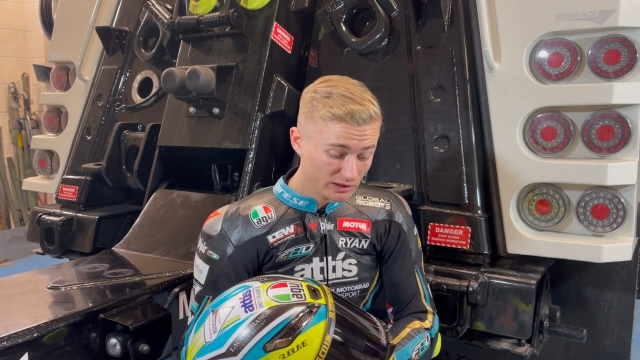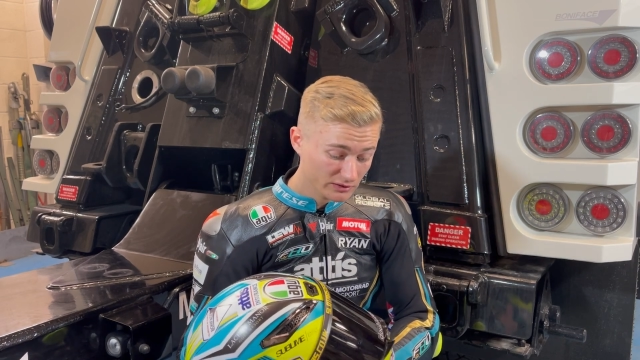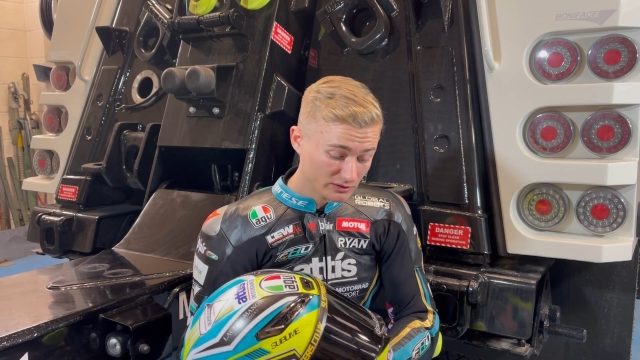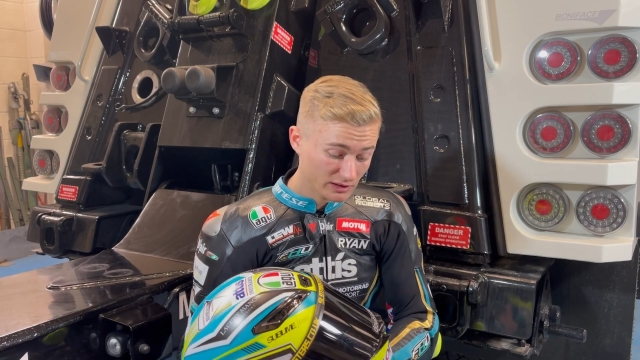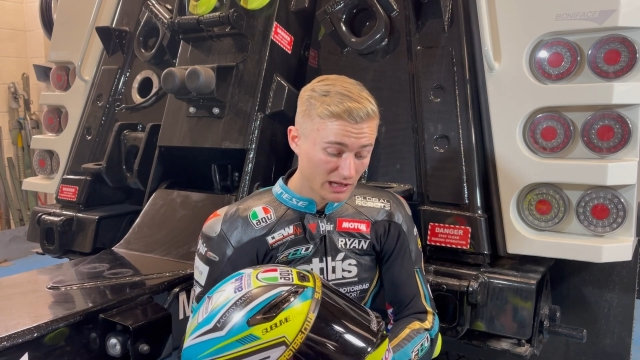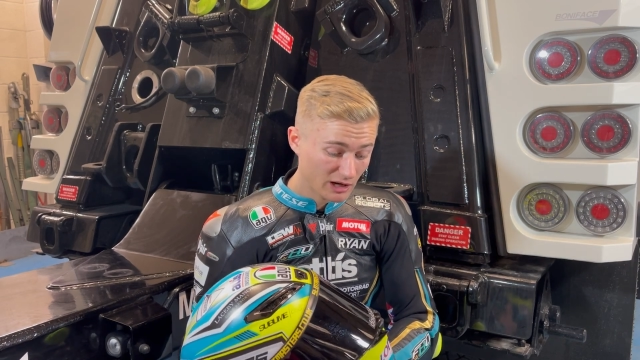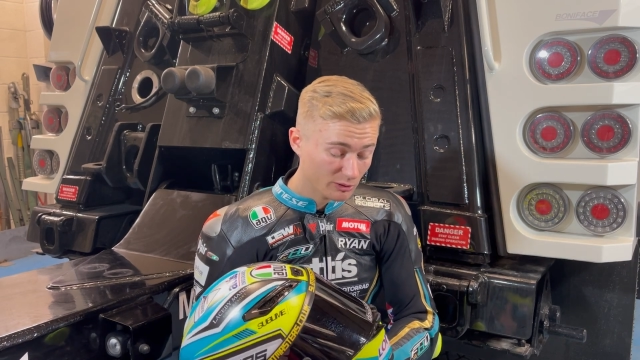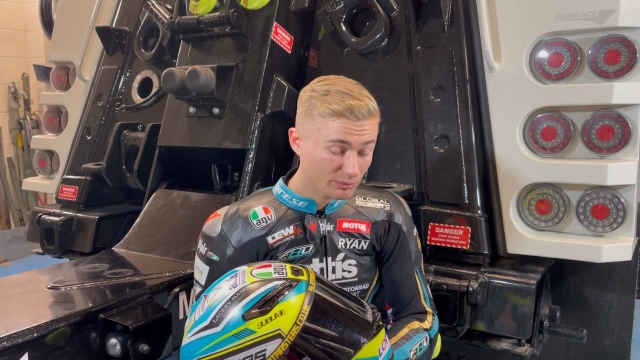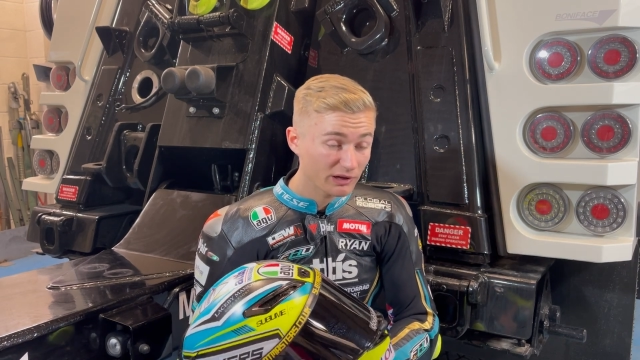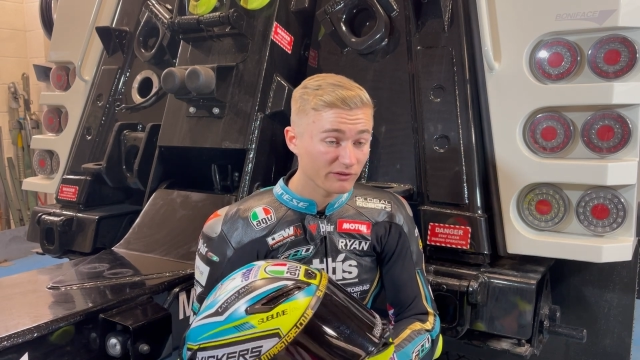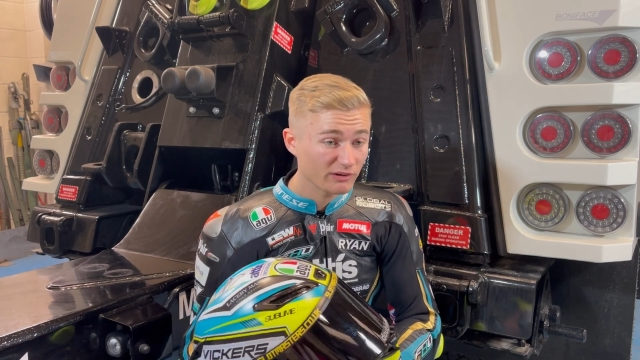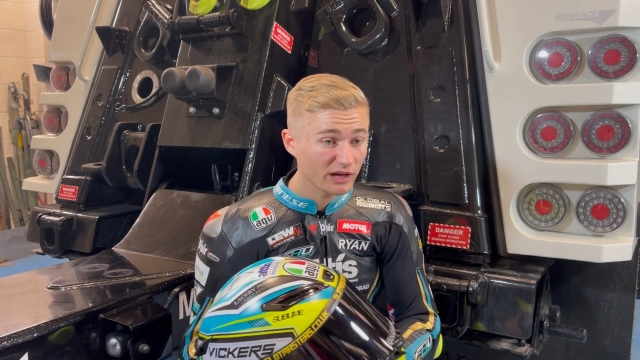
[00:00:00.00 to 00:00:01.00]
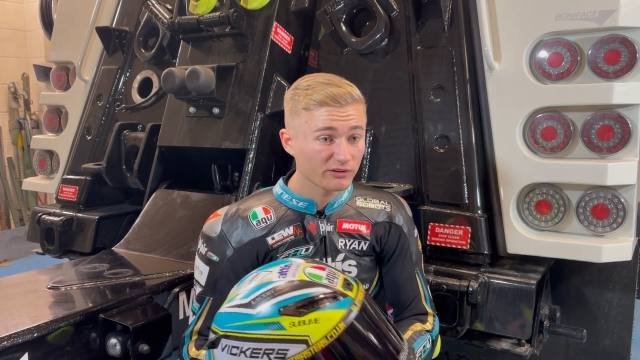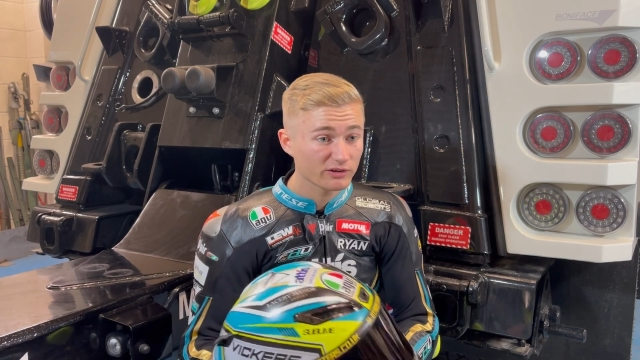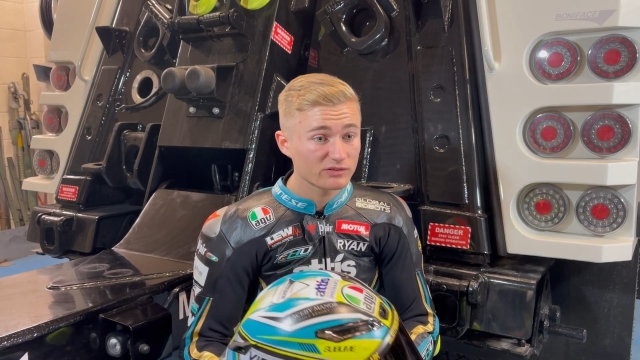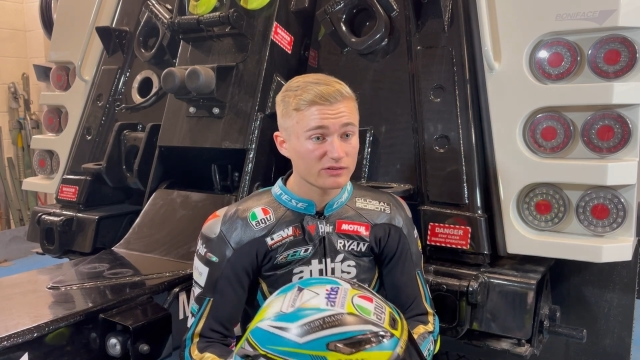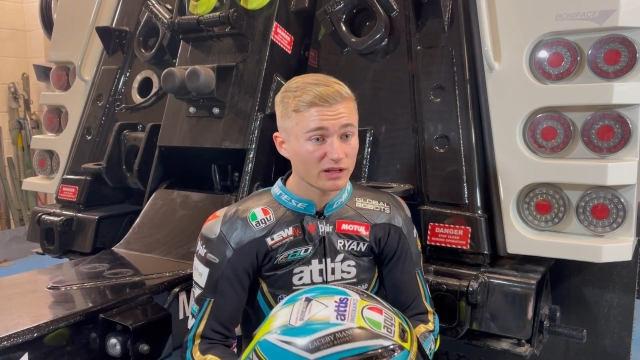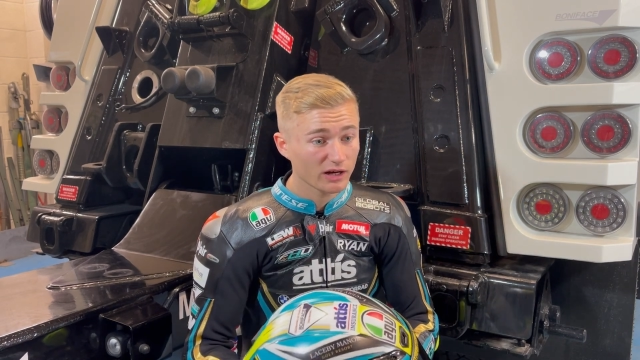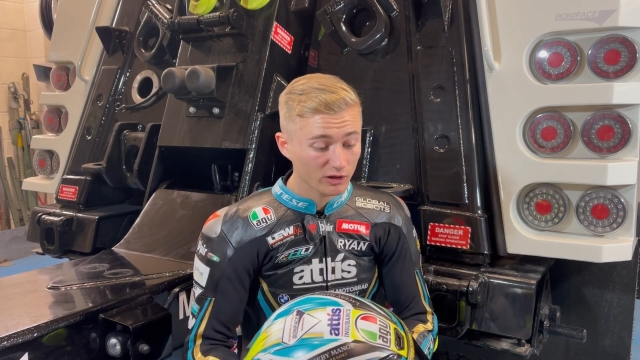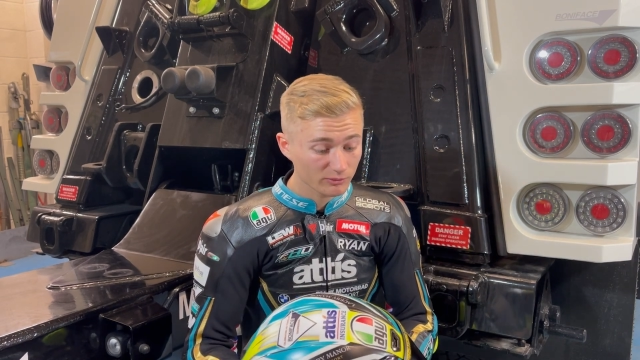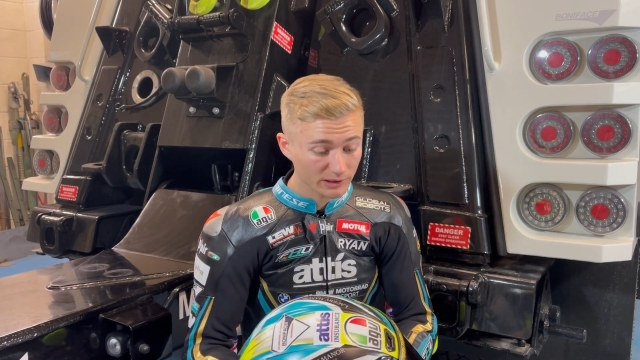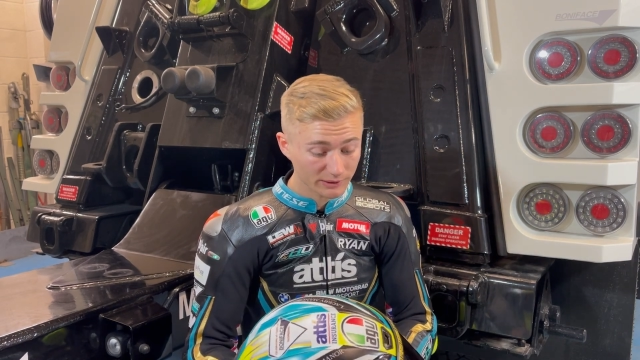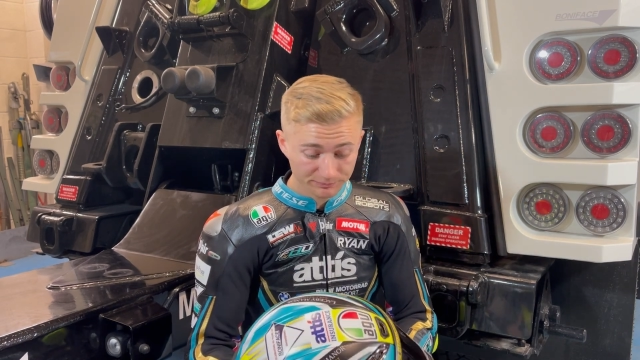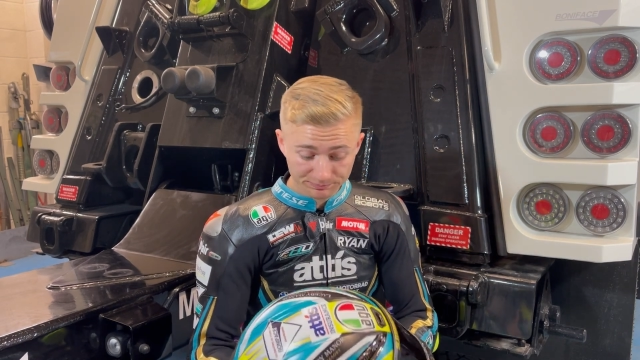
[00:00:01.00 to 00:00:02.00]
allow a bit of air into the helmet.